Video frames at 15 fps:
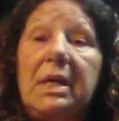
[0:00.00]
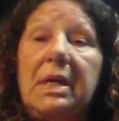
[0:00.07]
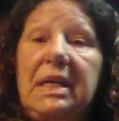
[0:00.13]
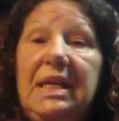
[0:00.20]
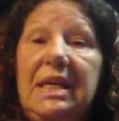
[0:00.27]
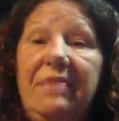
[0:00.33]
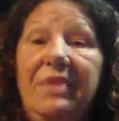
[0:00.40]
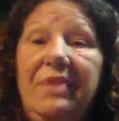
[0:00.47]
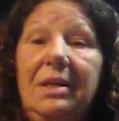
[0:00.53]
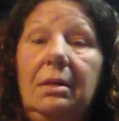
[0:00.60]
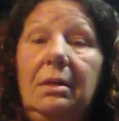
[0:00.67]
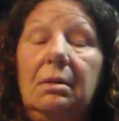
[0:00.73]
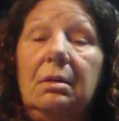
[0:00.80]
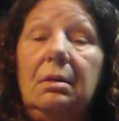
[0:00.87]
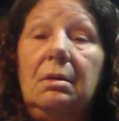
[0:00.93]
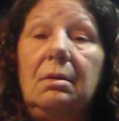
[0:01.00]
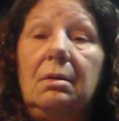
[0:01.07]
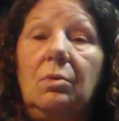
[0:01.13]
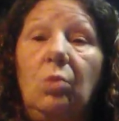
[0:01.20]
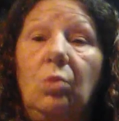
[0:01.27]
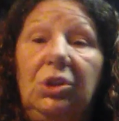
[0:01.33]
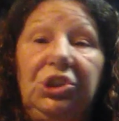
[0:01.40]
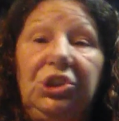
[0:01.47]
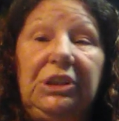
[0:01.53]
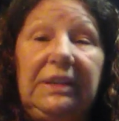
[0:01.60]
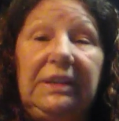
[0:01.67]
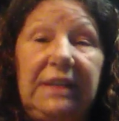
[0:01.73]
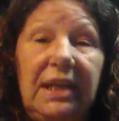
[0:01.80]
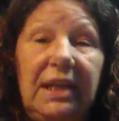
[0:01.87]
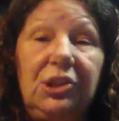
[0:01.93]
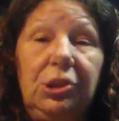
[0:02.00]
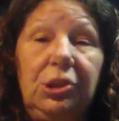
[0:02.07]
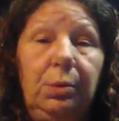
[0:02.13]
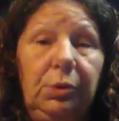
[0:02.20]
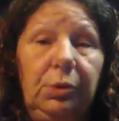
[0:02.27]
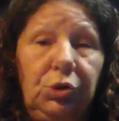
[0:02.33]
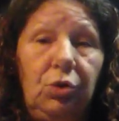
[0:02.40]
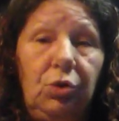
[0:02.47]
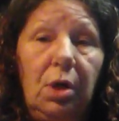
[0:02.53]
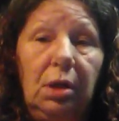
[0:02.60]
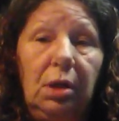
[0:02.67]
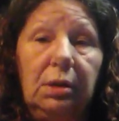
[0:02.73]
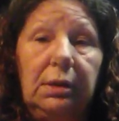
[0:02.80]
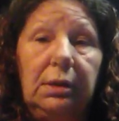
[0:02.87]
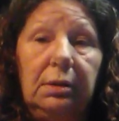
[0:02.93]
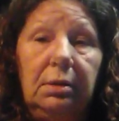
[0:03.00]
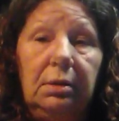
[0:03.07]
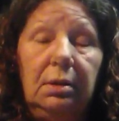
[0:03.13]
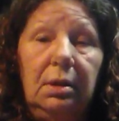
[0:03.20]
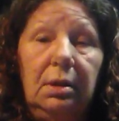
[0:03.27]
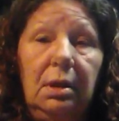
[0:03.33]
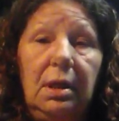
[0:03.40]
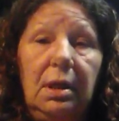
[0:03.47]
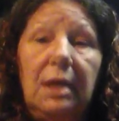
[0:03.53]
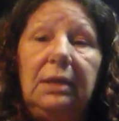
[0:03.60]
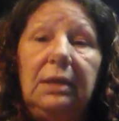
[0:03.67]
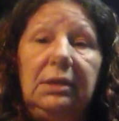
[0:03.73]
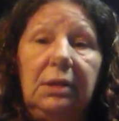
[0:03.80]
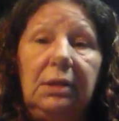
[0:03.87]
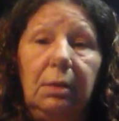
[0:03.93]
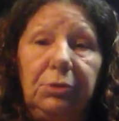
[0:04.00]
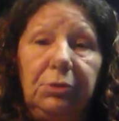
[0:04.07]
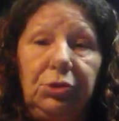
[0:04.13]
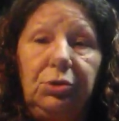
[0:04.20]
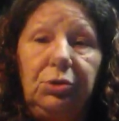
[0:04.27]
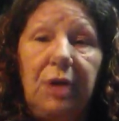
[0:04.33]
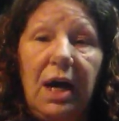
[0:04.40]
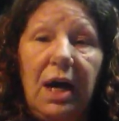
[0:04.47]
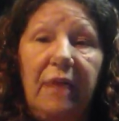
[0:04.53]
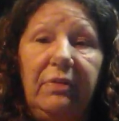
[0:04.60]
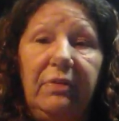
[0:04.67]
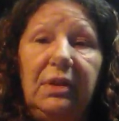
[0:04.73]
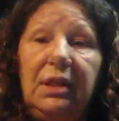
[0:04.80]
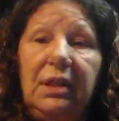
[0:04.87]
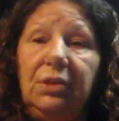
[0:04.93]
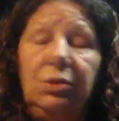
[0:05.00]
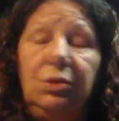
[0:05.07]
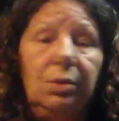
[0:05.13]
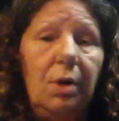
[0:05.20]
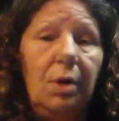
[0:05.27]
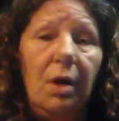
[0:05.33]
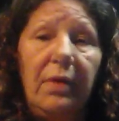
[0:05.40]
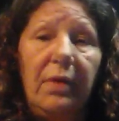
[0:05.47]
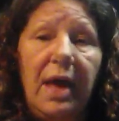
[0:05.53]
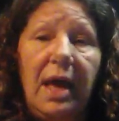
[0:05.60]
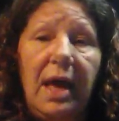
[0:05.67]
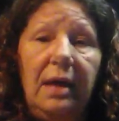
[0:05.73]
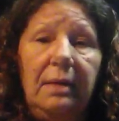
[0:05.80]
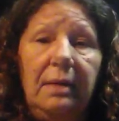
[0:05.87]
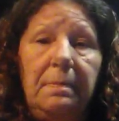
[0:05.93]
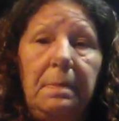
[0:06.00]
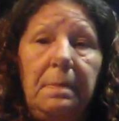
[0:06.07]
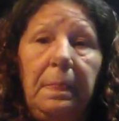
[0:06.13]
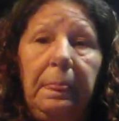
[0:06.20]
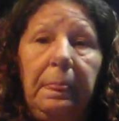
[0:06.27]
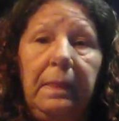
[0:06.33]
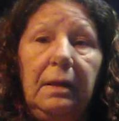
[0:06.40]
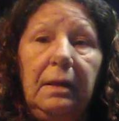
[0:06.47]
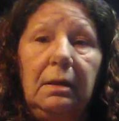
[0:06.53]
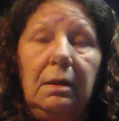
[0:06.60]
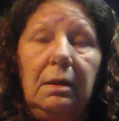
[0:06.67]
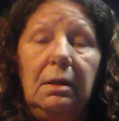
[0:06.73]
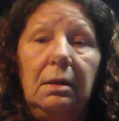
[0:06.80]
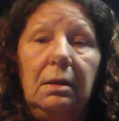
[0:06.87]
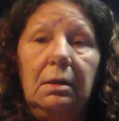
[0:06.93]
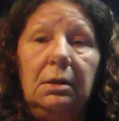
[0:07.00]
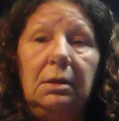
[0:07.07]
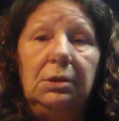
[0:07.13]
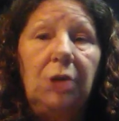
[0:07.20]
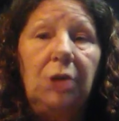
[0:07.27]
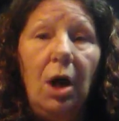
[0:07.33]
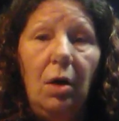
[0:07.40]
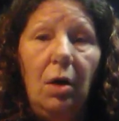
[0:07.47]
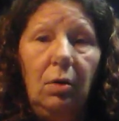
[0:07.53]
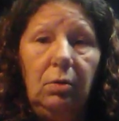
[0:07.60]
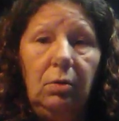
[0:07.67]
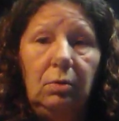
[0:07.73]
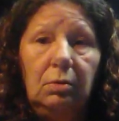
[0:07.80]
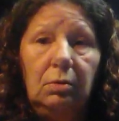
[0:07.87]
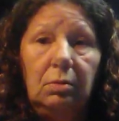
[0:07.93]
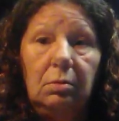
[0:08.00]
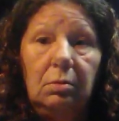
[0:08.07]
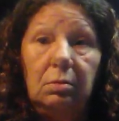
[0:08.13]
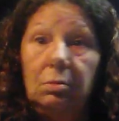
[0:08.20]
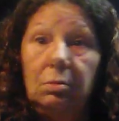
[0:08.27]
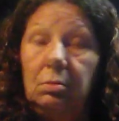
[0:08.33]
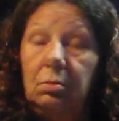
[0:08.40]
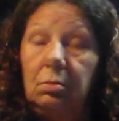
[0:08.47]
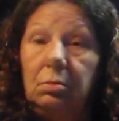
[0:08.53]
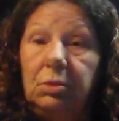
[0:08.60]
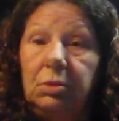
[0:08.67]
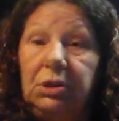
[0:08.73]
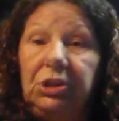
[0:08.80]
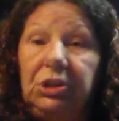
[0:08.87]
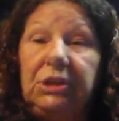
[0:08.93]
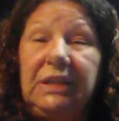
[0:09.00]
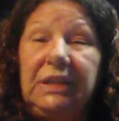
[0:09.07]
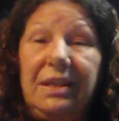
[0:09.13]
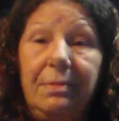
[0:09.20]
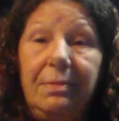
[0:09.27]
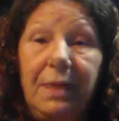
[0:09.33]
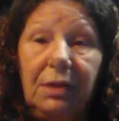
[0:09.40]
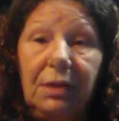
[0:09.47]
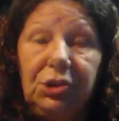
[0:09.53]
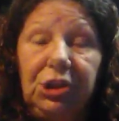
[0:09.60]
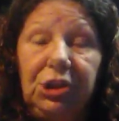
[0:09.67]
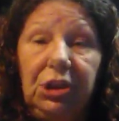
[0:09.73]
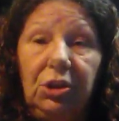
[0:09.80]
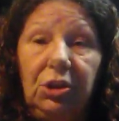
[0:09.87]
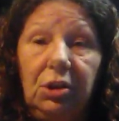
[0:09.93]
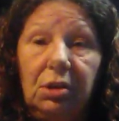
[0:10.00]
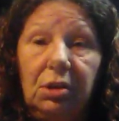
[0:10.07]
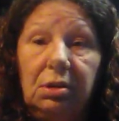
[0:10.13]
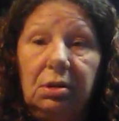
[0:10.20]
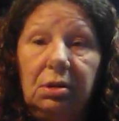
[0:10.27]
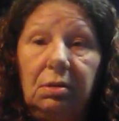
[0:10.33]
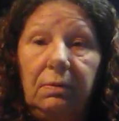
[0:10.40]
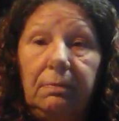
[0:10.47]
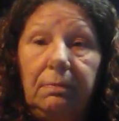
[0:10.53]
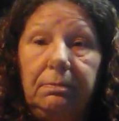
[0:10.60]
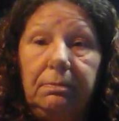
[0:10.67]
But even when she says she was struggling and dumpster diving and doing all that, y'all, did you see the meal she cooked?